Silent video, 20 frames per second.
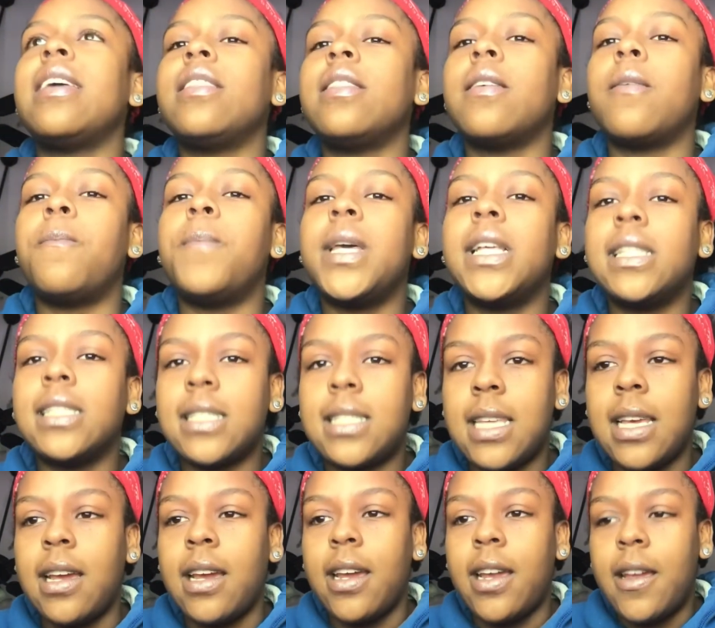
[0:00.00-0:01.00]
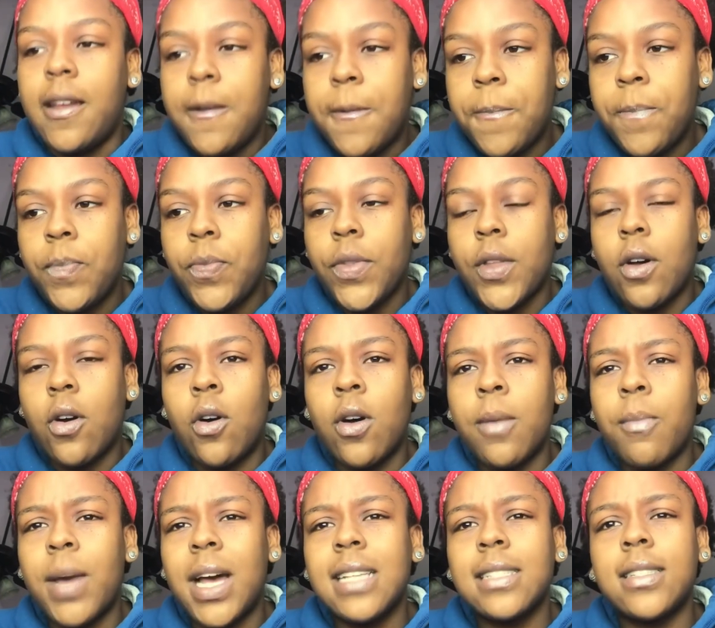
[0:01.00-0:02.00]
military
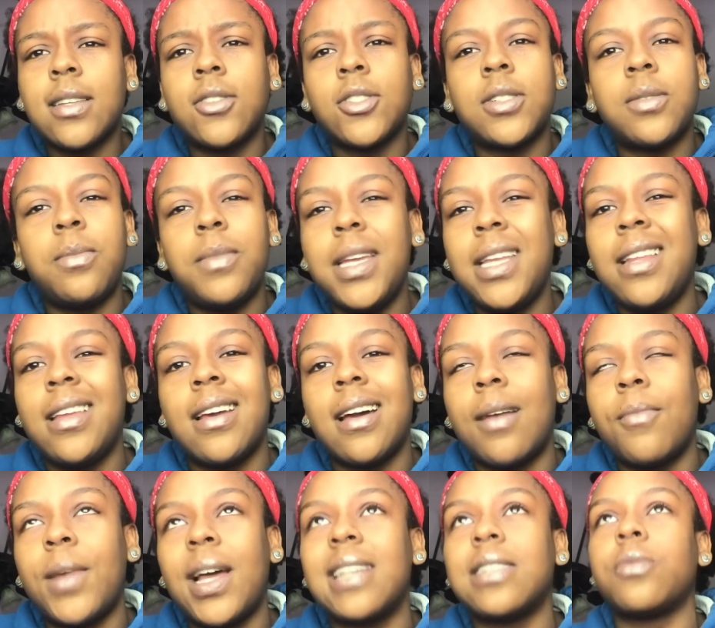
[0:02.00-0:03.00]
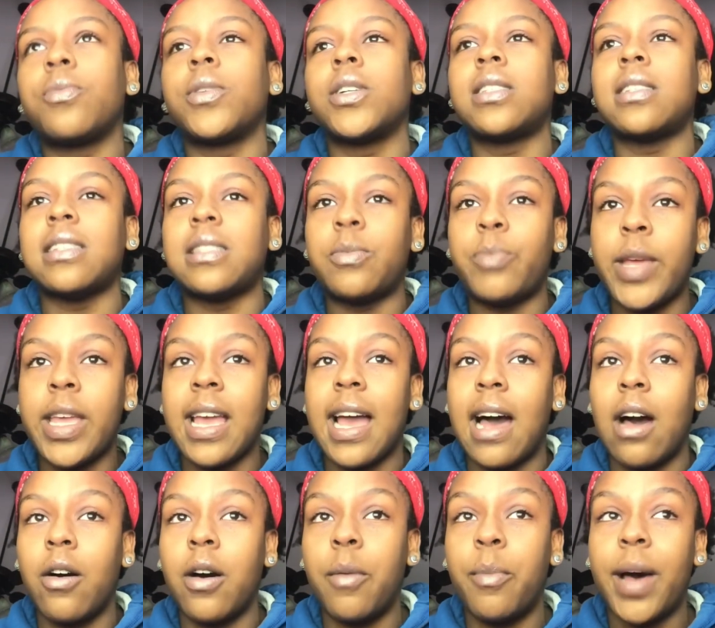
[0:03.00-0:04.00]
on my social media, I'm not supposed to speak
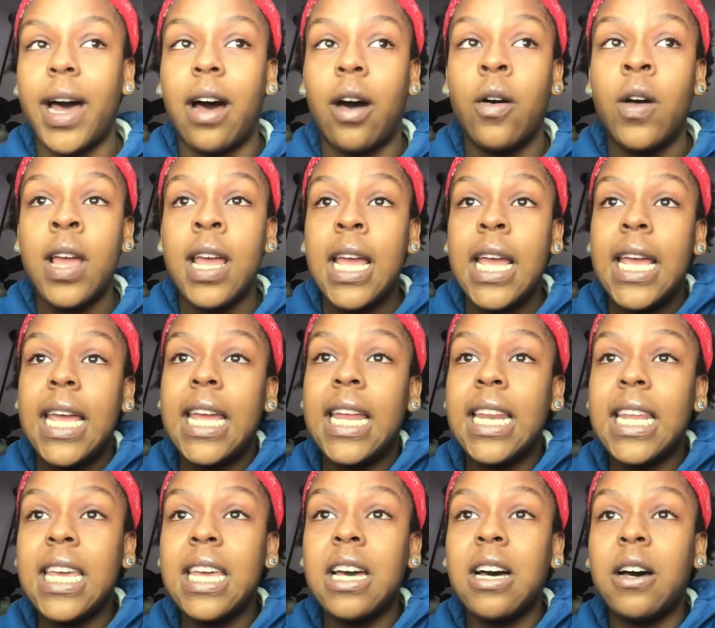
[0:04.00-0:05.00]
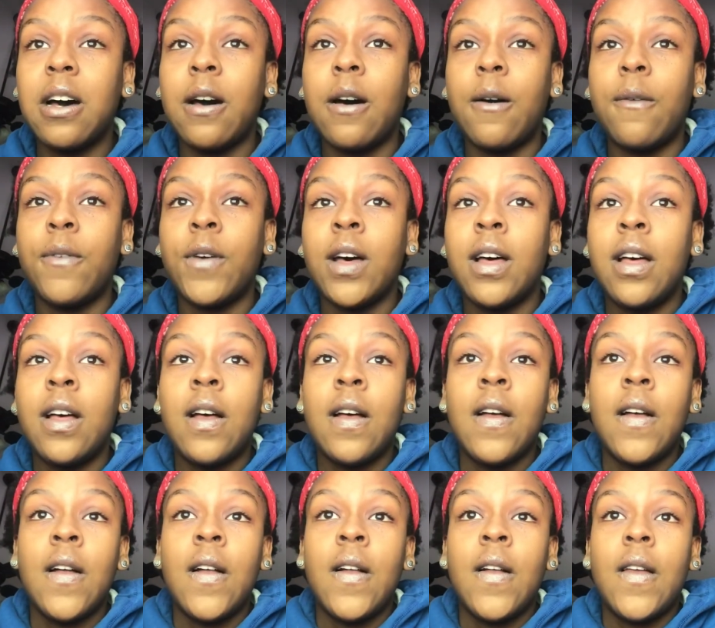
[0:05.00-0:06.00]
out about
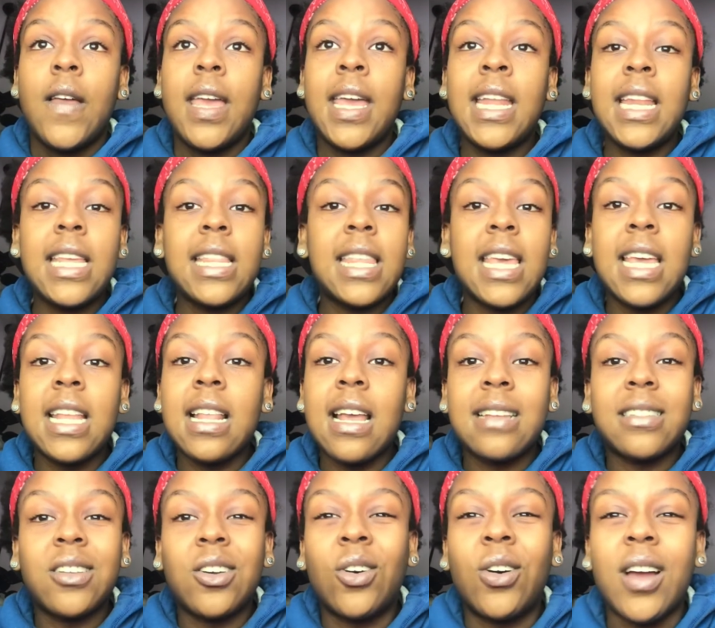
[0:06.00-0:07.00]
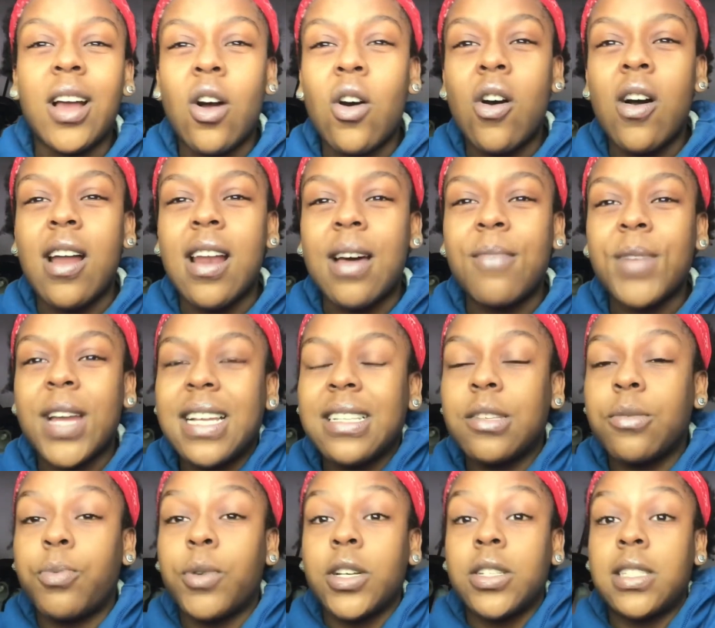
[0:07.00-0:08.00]
anything that's going on. I'm not
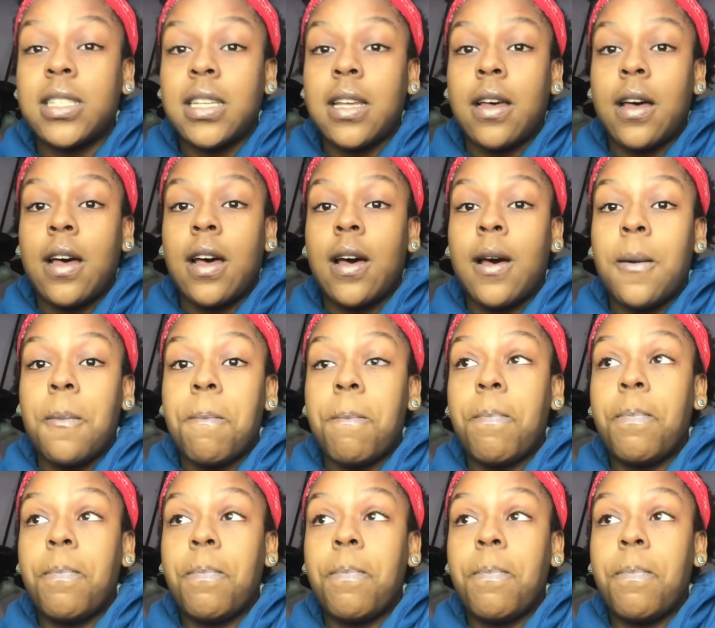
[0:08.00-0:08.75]
supposed to